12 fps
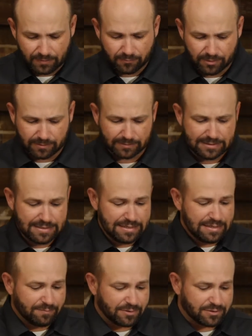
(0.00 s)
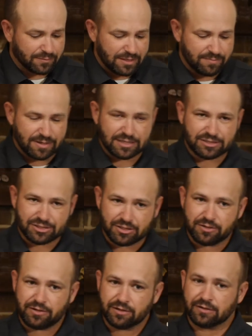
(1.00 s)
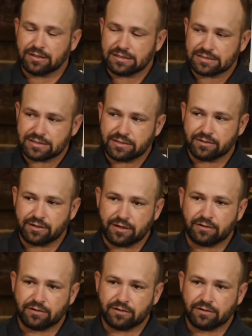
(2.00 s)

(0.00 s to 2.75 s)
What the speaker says: Well, between my junior and senior